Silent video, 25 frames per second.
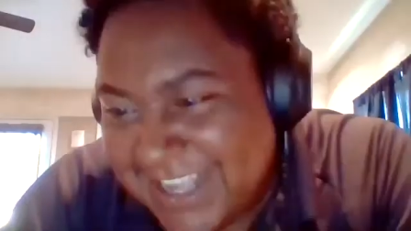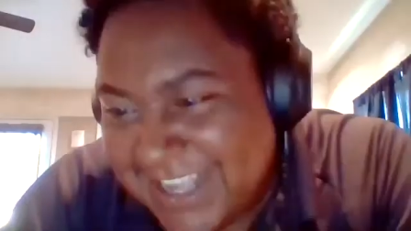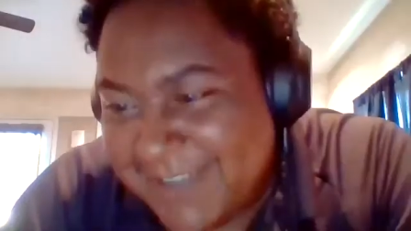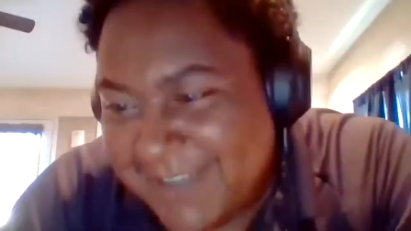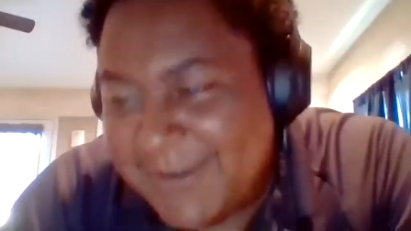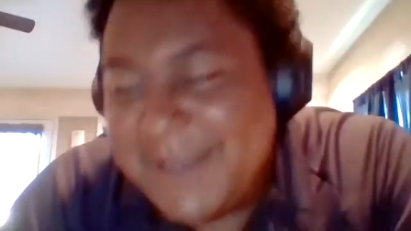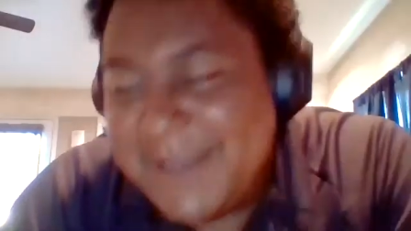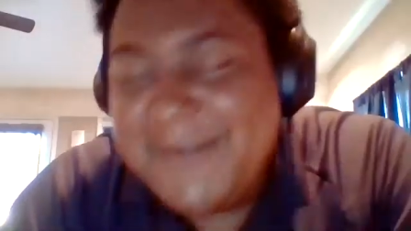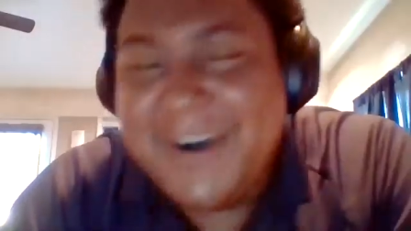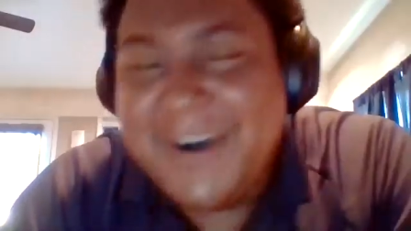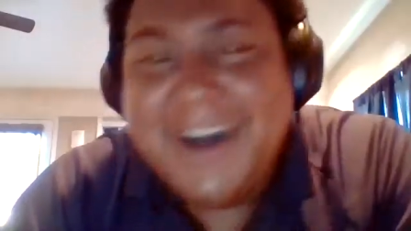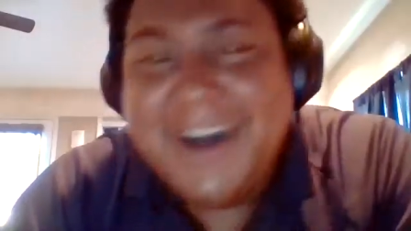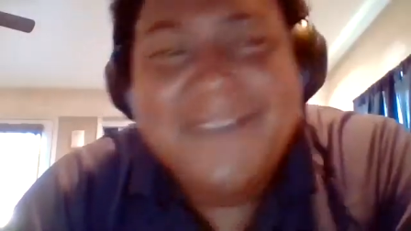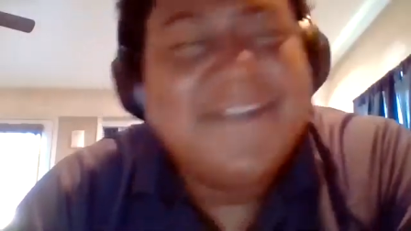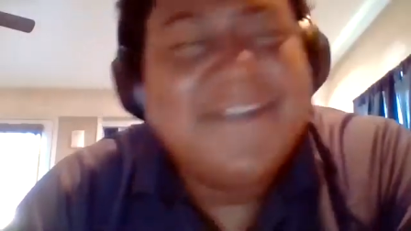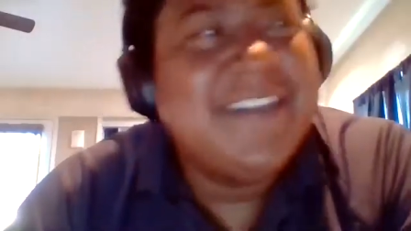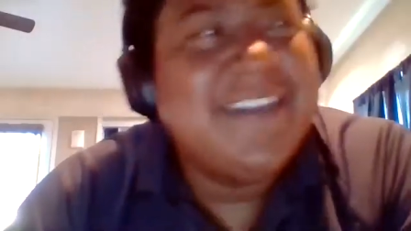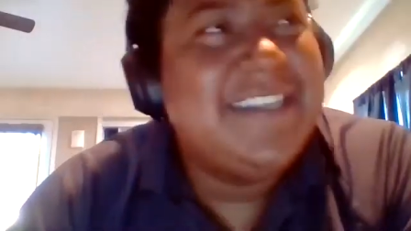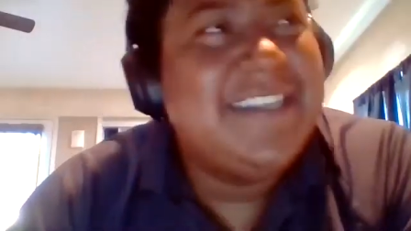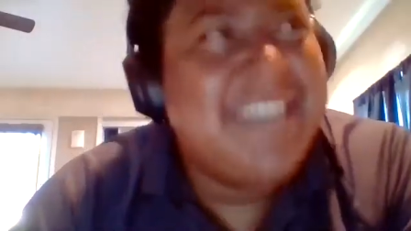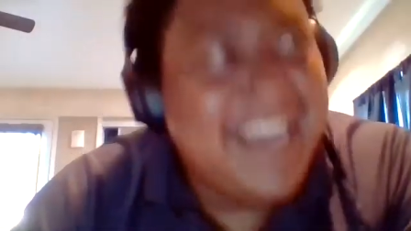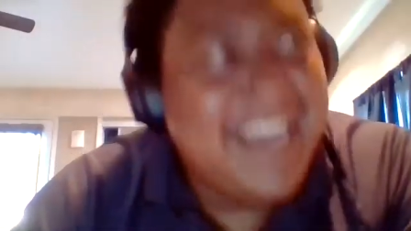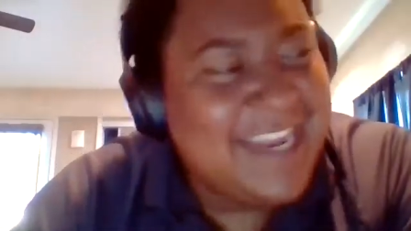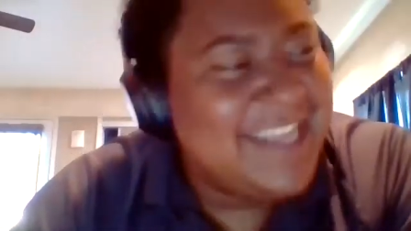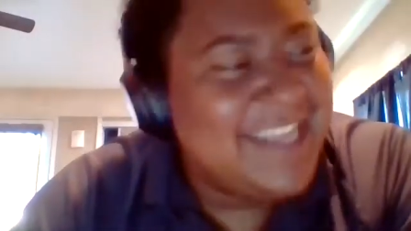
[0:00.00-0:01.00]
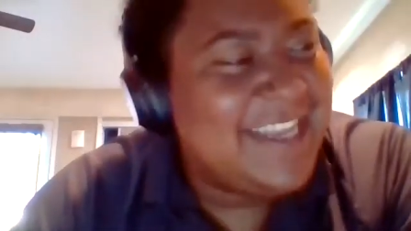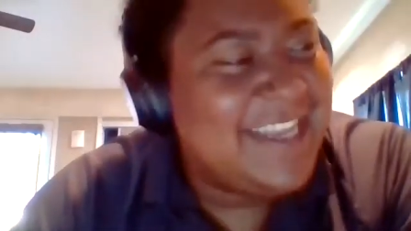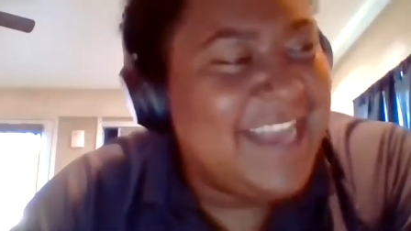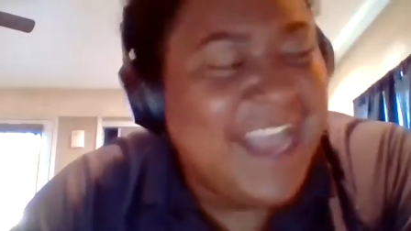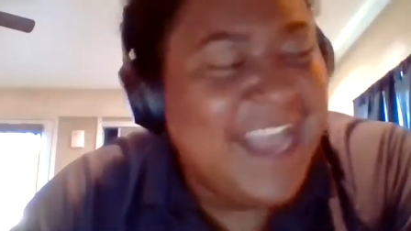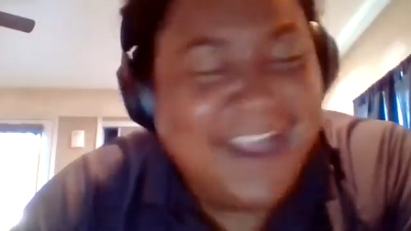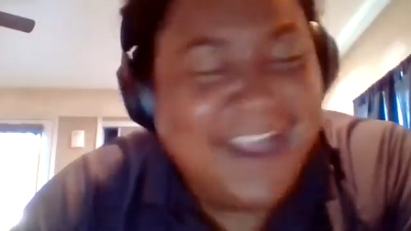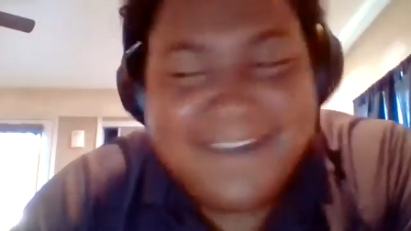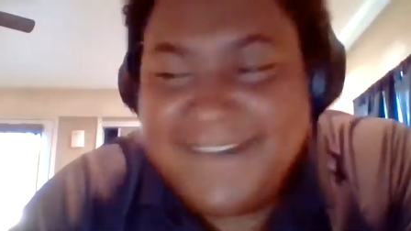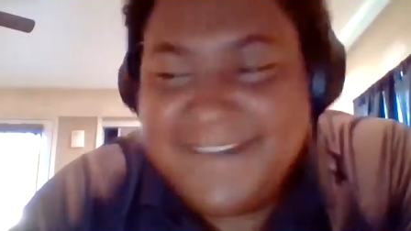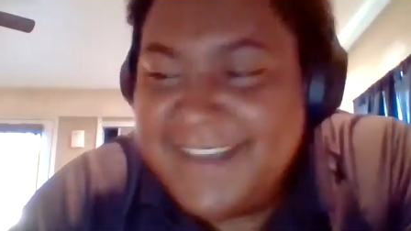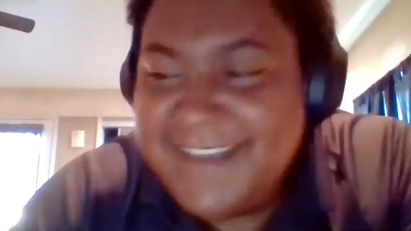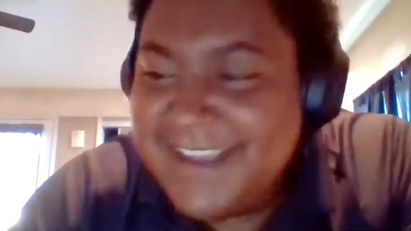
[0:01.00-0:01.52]
We want Vegeta,
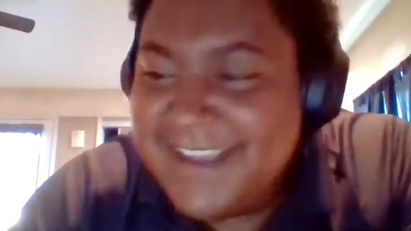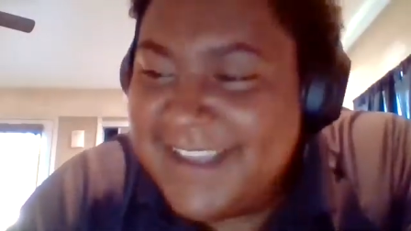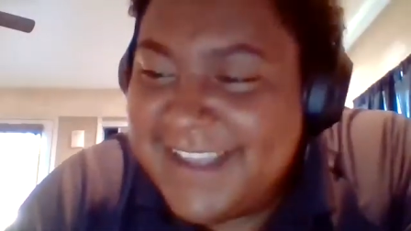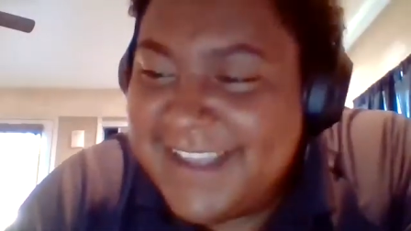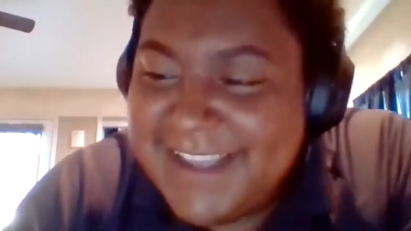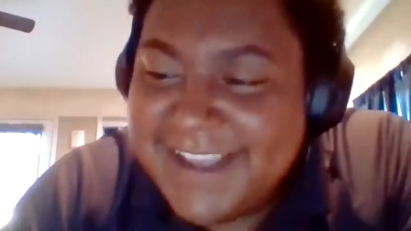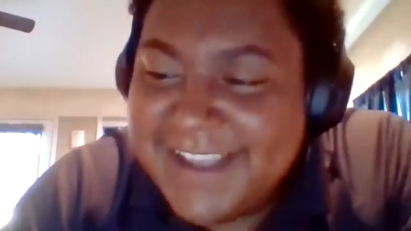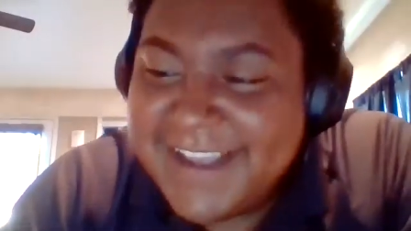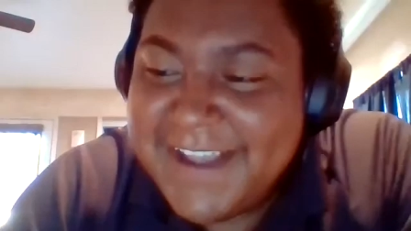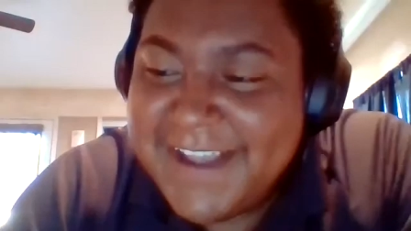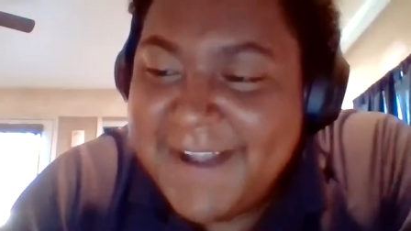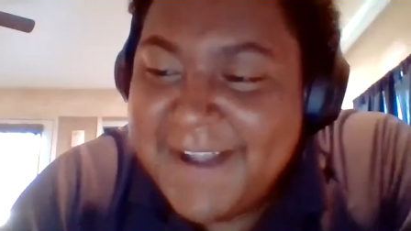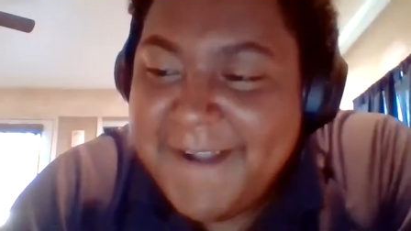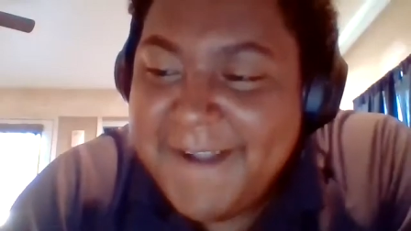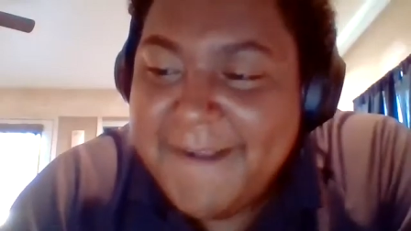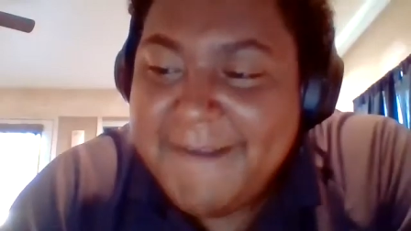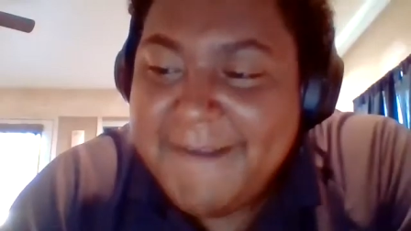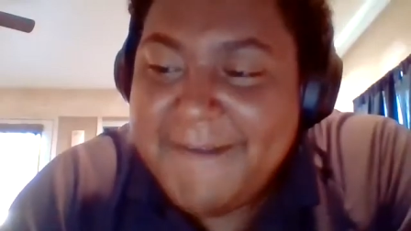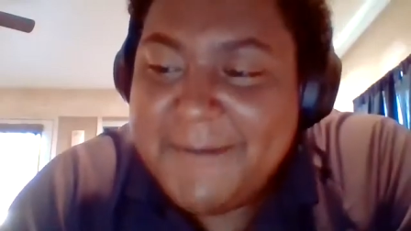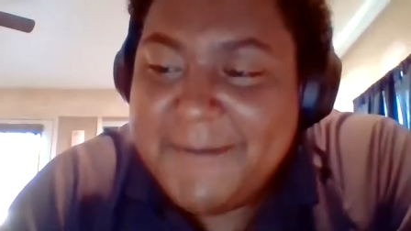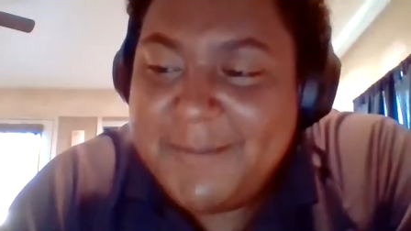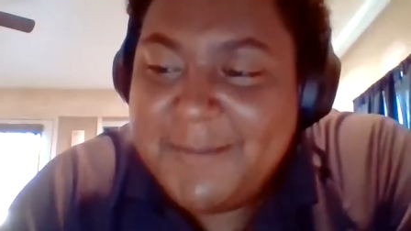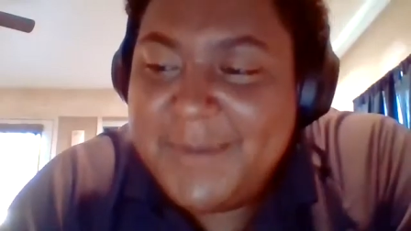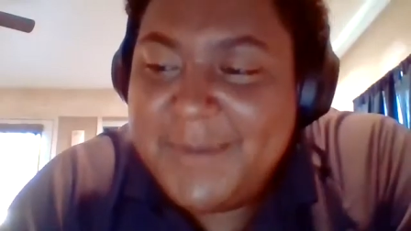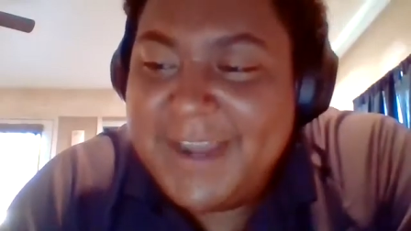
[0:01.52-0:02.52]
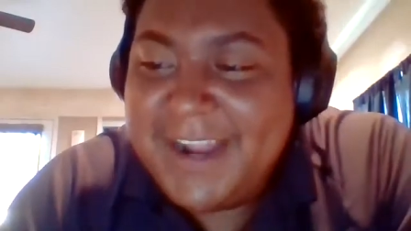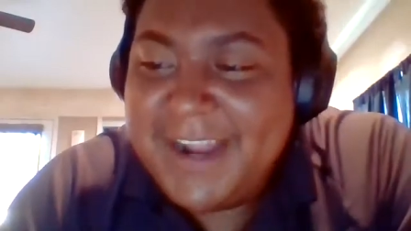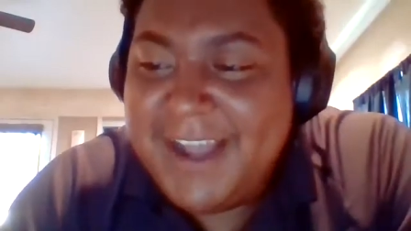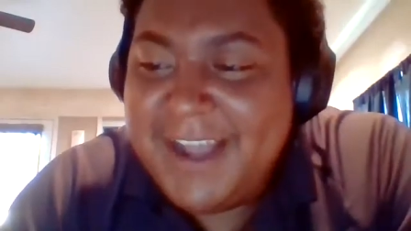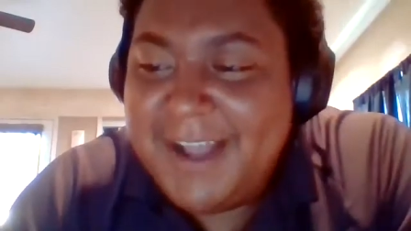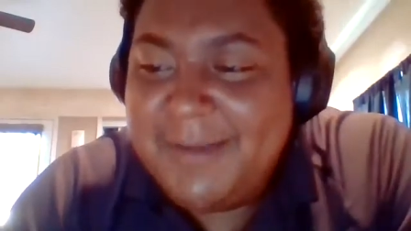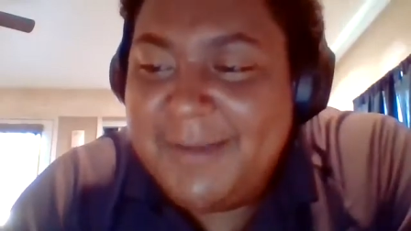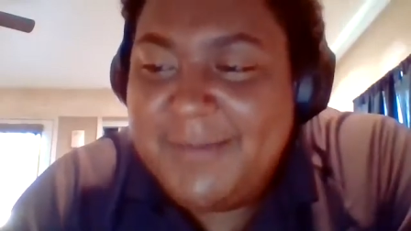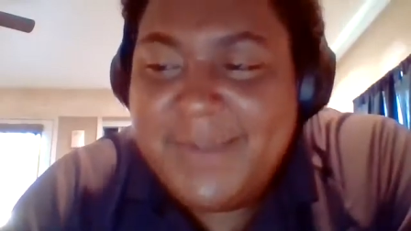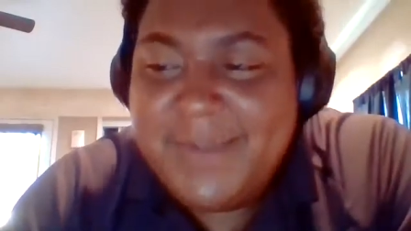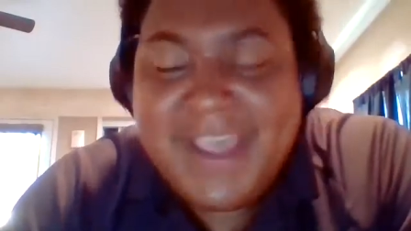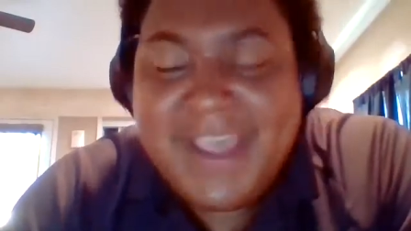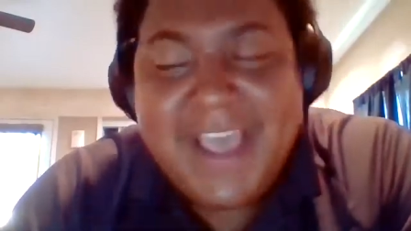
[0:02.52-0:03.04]
damn it.
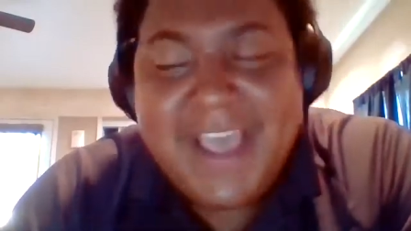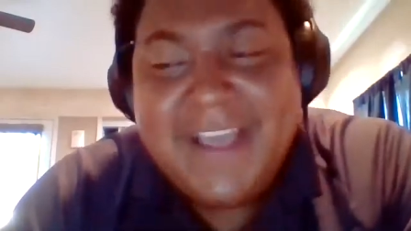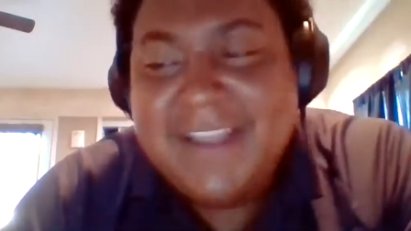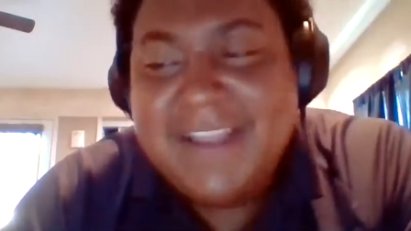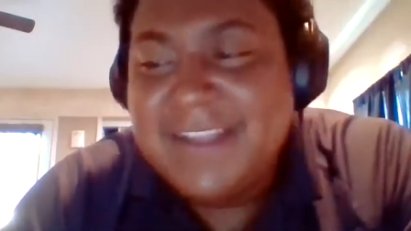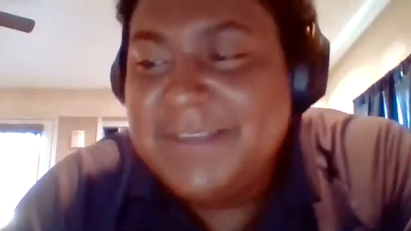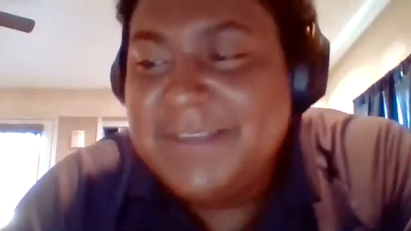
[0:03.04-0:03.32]
But yeah,